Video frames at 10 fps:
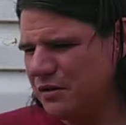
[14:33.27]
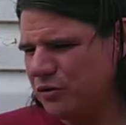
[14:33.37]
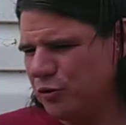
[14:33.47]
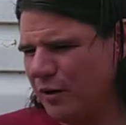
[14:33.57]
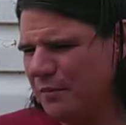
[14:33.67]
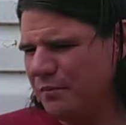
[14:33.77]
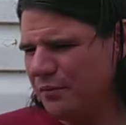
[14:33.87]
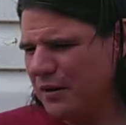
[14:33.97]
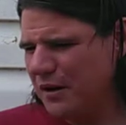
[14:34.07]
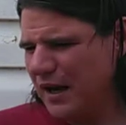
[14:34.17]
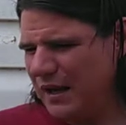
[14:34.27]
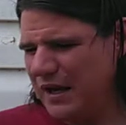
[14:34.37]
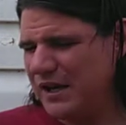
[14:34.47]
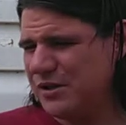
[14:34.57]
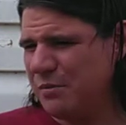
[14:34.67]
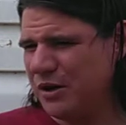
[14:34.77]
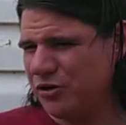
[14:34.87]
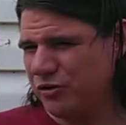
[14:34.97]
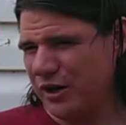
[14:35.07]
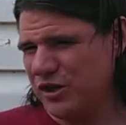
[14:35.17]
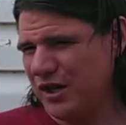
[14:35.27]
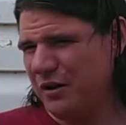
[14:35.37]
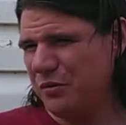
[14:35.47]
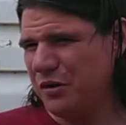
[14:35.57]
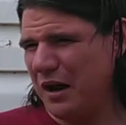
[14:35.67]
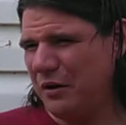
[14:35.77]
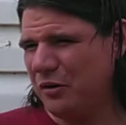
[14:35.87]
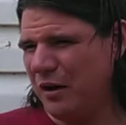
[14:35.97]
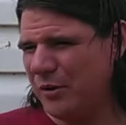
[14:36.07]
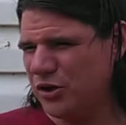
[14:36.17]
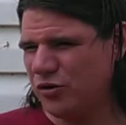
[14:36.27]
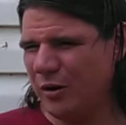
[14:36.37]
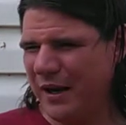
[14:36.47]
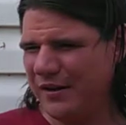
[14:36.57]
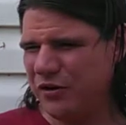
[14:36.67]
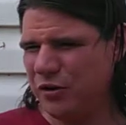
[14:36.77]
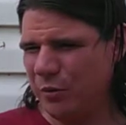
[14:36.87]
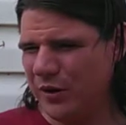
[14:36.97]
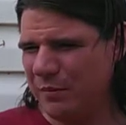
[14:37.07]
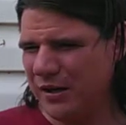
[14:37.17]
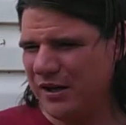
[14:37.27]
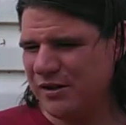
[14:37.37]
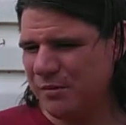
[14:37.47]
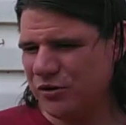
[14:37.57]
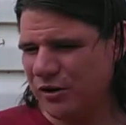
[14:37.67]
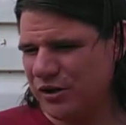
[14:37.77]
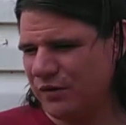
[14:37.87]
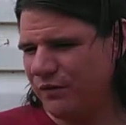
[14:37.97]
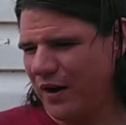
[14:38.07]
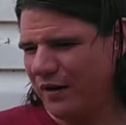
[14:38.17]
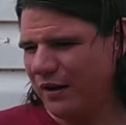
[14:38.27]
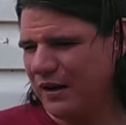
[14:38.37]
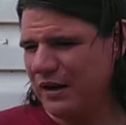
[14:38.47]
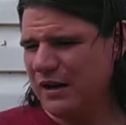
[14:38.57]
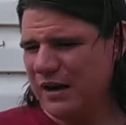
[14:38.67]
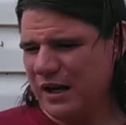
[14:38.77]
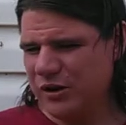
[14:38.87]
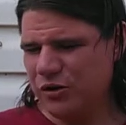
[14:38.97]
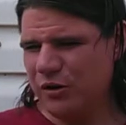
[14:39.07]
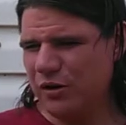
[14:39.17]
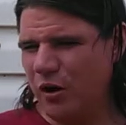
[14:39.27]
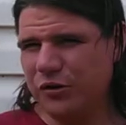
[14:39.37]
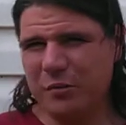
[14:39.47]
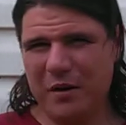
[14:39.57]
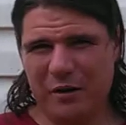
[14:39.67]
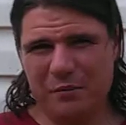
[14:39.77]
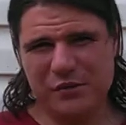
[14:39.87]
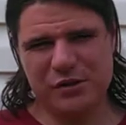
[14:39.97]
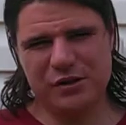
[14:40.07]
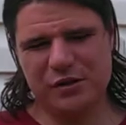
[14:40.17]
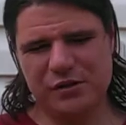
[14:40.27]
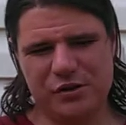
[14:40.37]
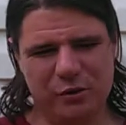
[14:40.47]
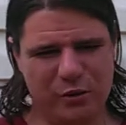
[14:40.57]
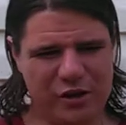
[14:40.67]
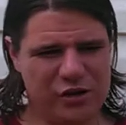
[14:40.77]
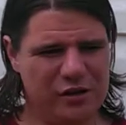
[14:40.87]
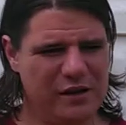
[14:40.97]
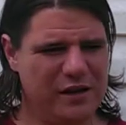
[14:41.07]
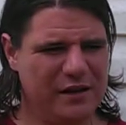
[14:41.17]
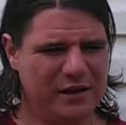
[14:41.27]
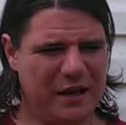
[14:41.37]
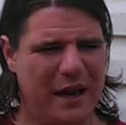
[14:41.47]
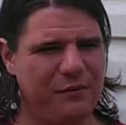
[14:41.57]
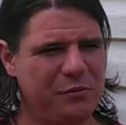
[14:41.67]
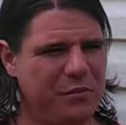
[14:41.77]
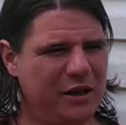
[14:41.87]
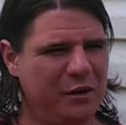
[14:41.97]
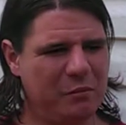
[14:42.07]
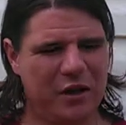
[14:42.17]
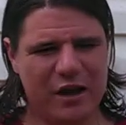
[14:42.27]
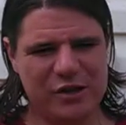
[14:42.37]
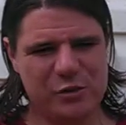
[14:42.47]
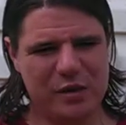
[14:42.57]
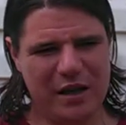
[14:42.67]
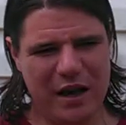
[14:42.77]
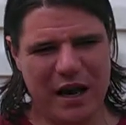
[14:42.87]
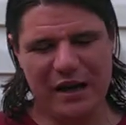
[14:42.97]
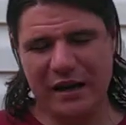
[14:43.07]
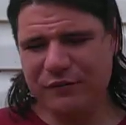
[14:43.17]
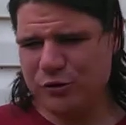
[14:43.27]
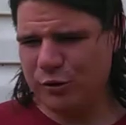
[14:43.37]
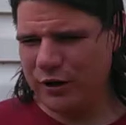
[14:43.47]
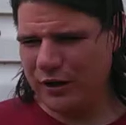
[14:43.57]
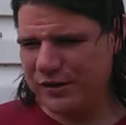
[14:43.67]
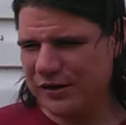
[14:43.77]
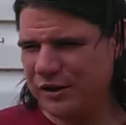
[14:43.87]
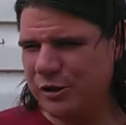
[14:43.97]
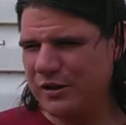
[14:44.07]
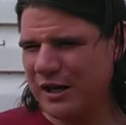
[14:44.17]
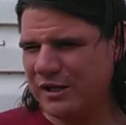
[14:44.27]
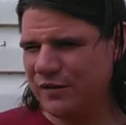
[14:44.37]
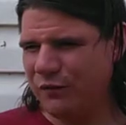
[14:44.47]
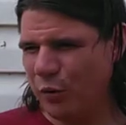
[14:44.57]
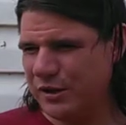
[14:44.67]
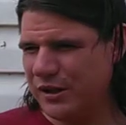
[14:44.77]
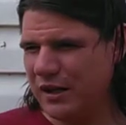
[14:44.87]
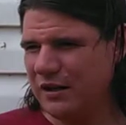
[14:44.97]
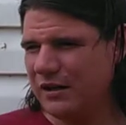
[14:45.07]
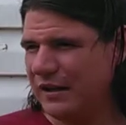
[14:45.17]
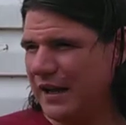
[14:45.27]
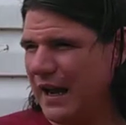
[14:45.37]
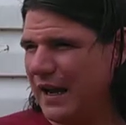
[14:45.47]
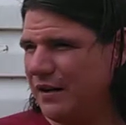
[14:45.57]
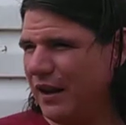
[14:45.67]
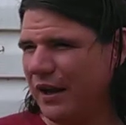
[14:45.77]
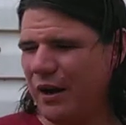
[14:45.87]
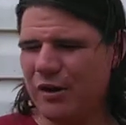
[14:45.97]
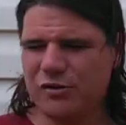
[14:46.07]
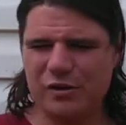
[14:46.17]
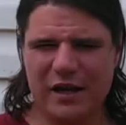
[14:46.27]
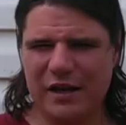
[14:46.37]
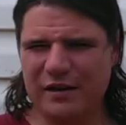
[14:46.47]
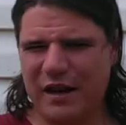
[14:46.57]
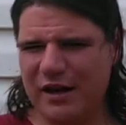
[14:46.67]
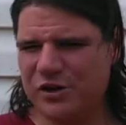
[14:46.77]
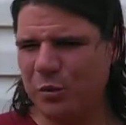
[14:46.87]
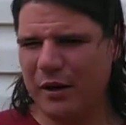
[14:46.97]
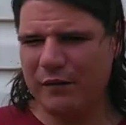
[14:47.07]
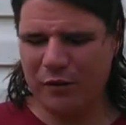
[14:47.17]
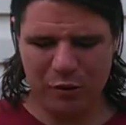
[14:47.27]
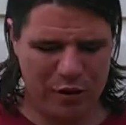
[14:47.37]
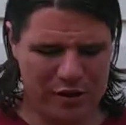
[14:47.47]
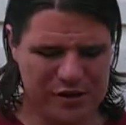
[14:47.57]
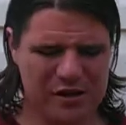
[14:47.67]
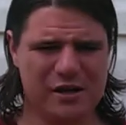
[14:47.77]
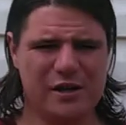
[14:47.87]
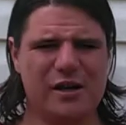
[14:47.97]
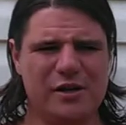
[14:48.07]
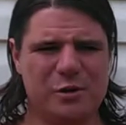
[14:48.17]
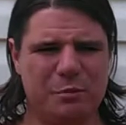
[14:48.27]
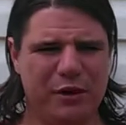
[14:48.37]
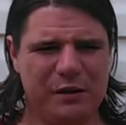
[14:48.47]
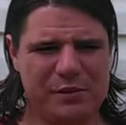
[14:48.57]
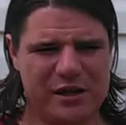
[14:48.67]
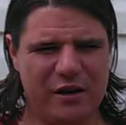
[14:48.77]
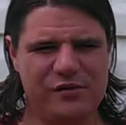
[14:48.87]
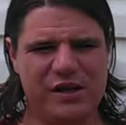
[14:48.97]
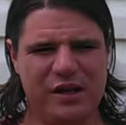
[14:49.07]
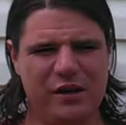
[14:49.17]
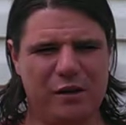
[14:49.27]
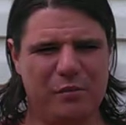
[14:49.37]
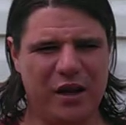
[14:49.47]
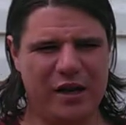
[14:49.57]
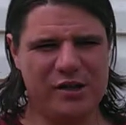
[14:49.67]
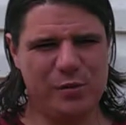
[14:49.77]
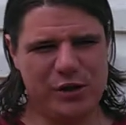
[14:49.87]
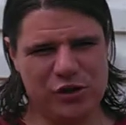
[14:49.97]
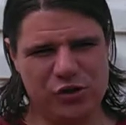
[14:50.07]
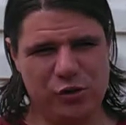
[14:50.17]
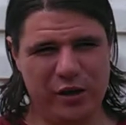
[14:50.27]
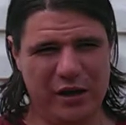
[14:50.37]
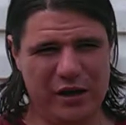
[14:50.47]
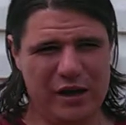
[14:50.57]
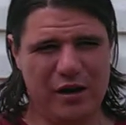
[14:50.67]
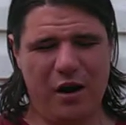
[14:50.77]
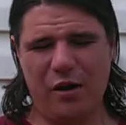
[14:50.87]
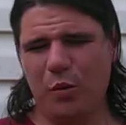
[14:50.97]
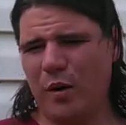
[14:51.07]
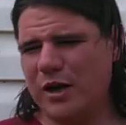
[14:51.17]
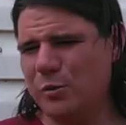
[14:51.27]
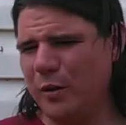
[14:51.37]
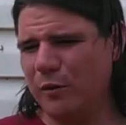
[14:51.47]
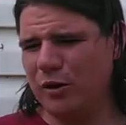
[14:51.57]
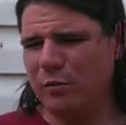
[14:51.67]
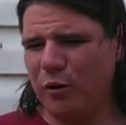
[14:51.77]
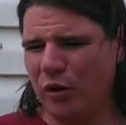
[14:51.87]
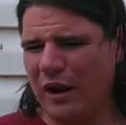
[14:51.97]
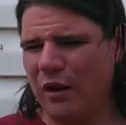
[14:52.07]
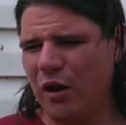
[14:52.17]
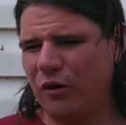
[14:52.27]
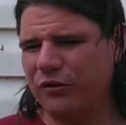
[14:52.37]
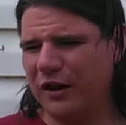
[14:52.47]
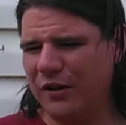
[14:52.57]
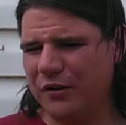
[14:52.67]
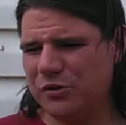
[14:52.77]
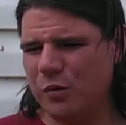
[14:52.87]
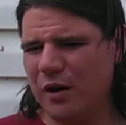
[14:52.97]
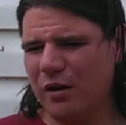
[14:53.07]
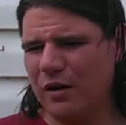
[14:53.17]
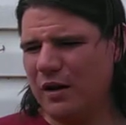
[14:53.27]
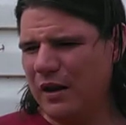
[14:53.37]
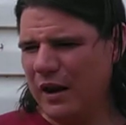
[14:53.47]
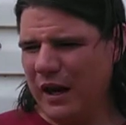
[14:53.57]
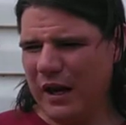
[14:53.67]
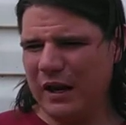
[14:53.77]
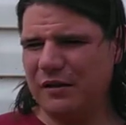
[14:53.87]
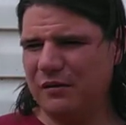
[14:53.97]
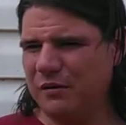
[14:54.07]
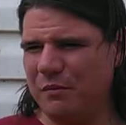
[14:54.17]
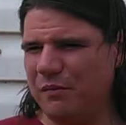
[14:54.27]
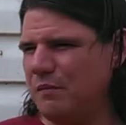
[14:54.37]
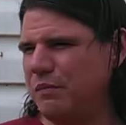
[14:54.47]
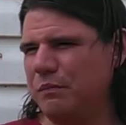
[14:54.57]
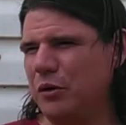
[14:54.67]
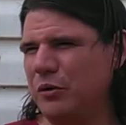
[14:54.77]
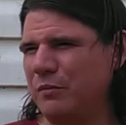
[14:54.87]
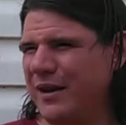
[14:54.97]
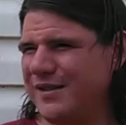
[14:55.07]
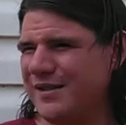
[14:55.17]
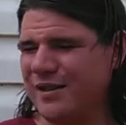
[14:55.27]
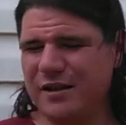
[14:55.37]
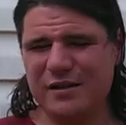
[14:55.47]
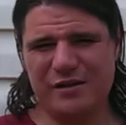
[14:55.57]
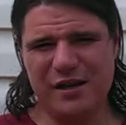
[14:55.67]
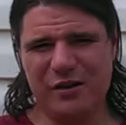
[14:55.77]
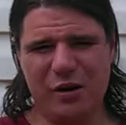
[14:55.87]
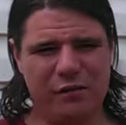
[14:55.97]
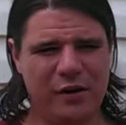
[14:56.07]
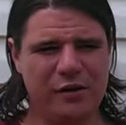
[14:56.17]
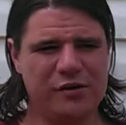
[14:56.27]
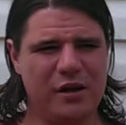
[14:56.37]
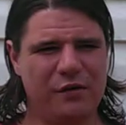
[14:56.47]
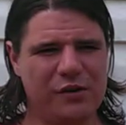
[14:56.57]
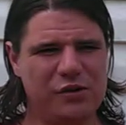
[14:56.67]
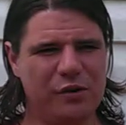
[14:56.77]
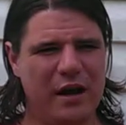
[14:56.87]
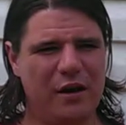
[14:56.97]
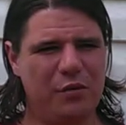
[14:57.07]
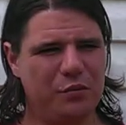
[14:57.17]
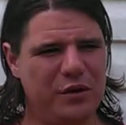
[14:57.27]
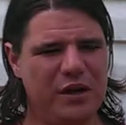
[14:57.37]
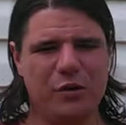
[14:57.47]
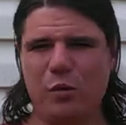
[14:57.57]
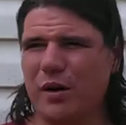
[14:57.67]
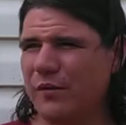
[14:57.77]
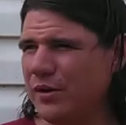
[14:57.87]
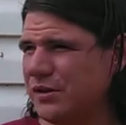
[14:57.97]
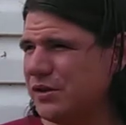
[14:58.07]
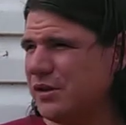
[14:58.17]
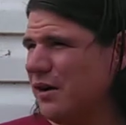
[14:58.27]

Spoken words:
Trump, his administration, I don't know how much Trump had to do with it, but his administration finally issued an ultimatum to Russia that they haven't been in compliance with the INF Treaty since 2014, and that they had like 180 days or whatever it was to bring themselves into compliance with this treaty. Otherwise, we were going to pull out altogether as well. And Putin basically said, "Go fuck yourself," and so now neither one of us